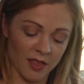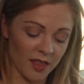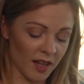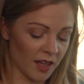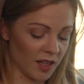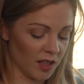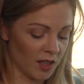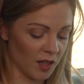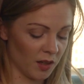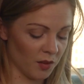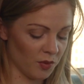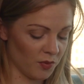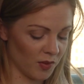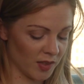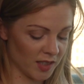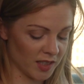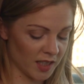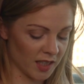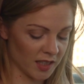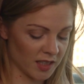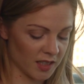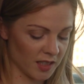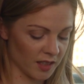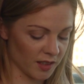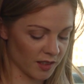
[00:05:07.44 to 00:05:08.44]
Thank you.
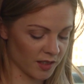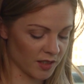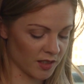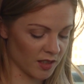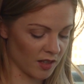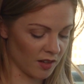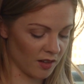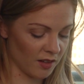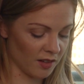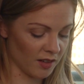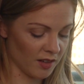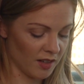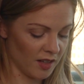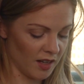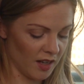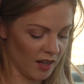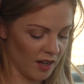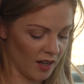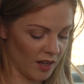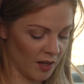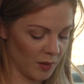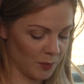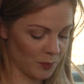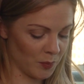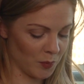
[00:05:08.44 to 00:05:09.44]
Fantastic start
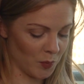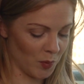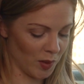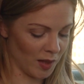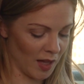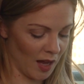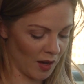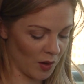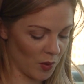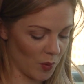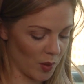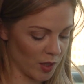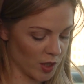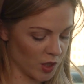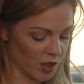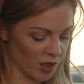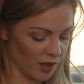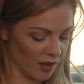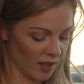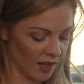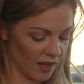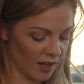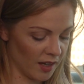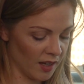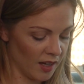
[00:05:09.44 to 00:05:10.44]
with that question
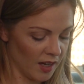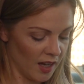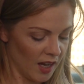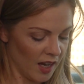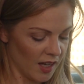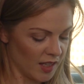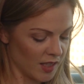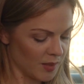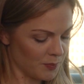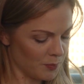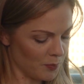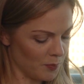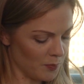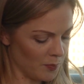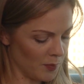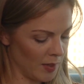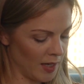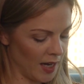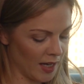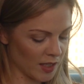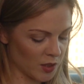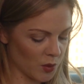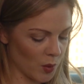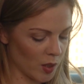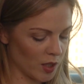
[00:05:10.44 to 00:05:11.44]
there. My
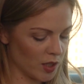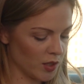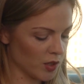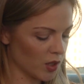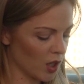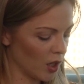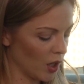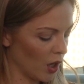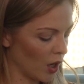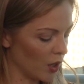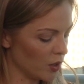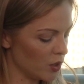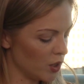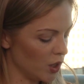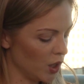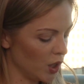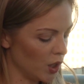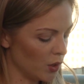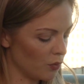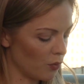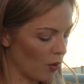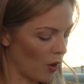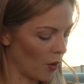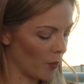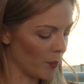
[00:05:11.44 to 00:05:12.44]
next question is going to go to
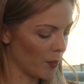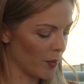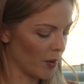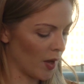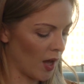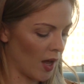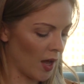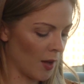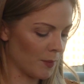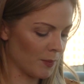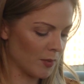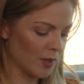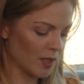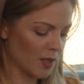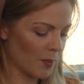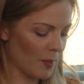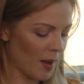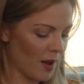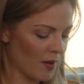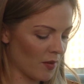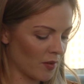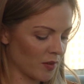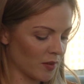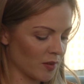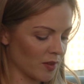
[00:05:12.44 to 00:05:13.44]
you, Rob. It's
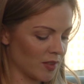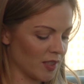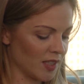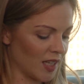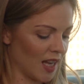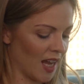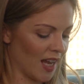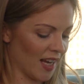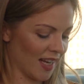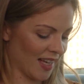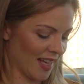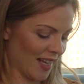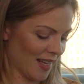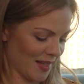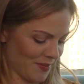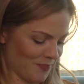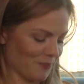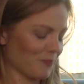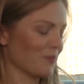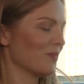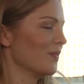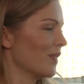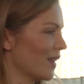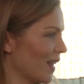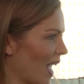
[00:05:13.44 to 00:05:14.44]
about
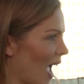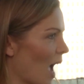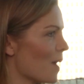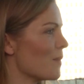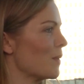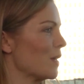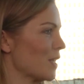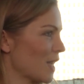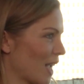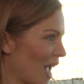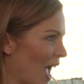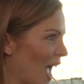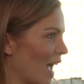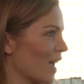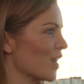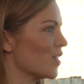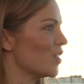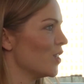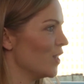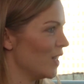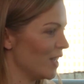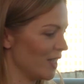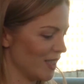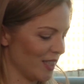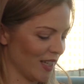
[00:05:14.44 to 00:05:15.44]
how much cash
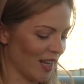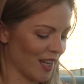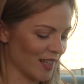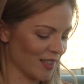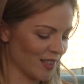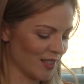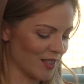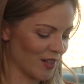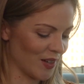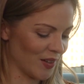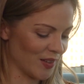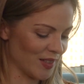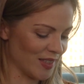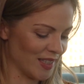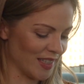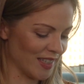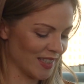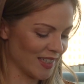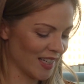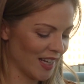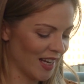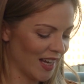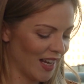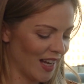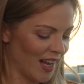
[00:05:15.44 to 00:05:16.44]
you need to get
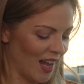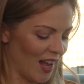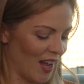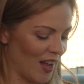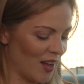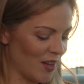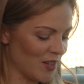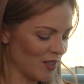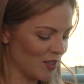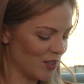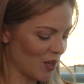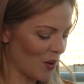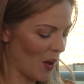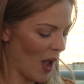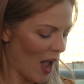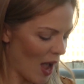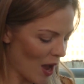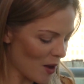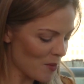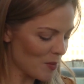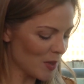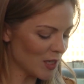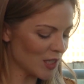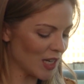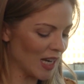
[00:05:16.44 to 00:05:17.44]
started. So
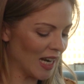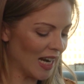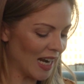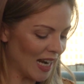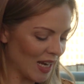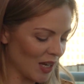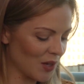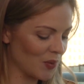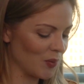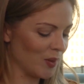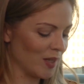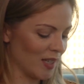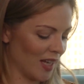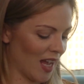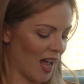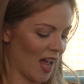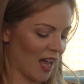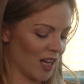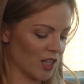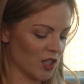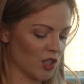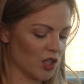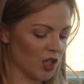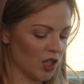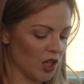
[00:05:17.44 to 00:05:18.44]
how much liquid
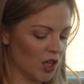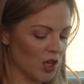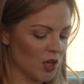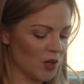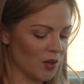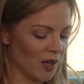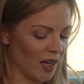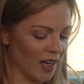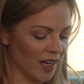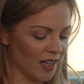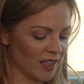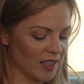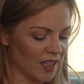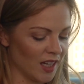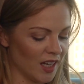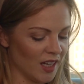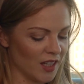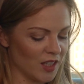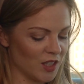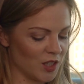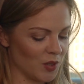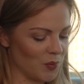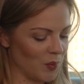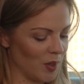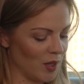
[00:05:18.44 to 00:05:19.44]
cash do you need
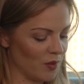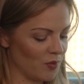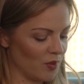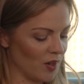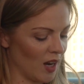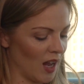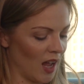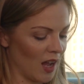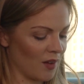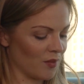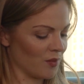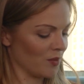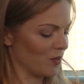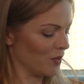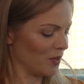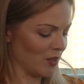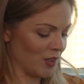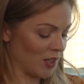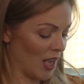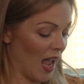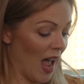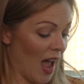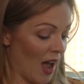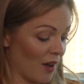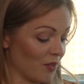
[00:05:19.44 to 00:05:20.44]
to even
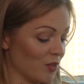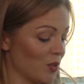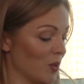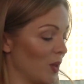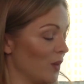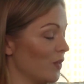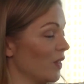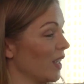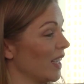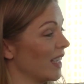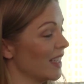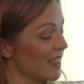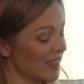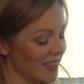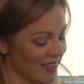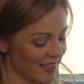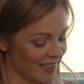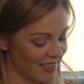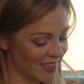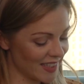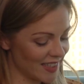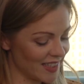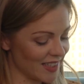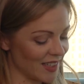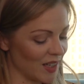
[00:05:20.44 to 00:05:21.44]

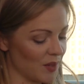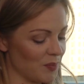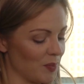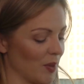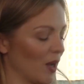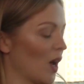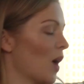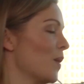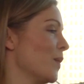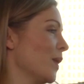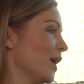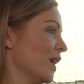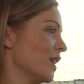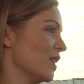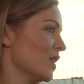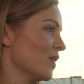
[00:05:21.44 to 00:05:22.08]
consider becoming a